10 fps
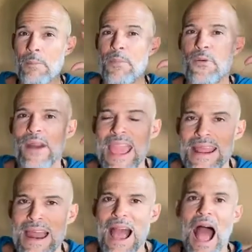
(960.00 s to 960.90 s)

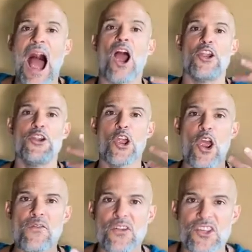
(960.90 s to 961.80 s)
brain, our
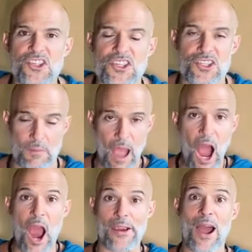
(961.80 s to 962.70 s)
nervous system,
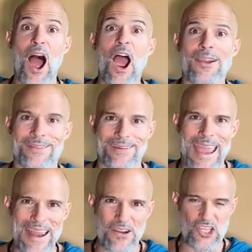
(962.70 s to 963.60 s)
our heart, our
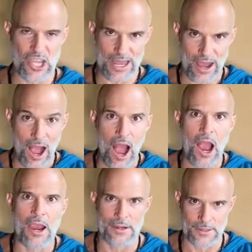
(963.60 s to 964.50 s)
energetic
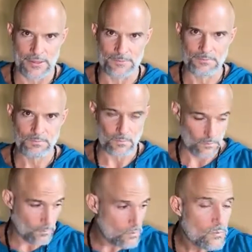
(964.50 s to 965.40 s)
heart,
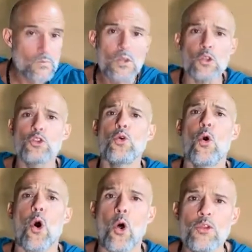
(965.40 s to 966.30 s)
to
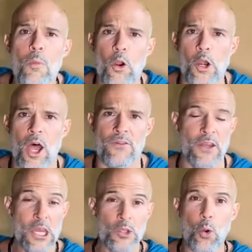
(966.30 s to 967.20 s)
hold more love,
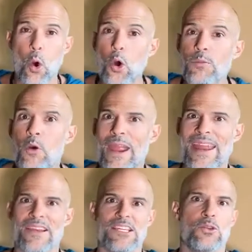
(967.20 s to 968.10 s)
to hold more
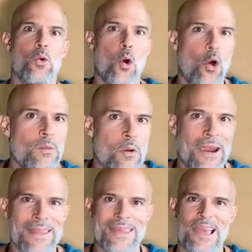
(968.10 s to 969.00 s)
energy, to hold more
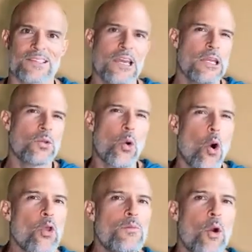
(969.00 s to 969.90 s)
ideas, to
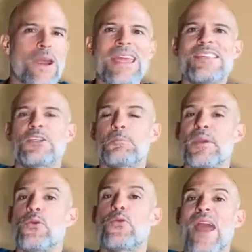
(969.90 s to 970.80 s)
hold more
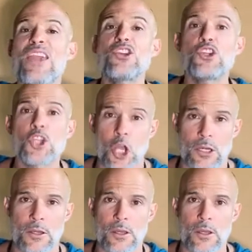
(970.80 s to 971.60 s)
inspiration?